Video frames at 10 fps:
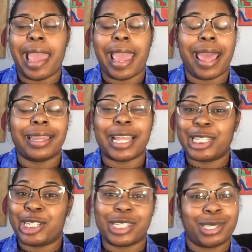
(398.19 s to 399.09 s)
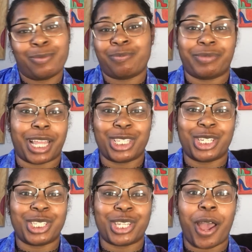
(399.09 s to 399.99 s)
and let's just
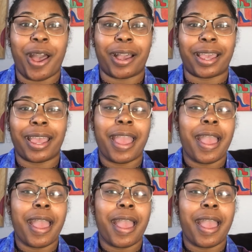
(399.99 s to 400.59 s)
talk.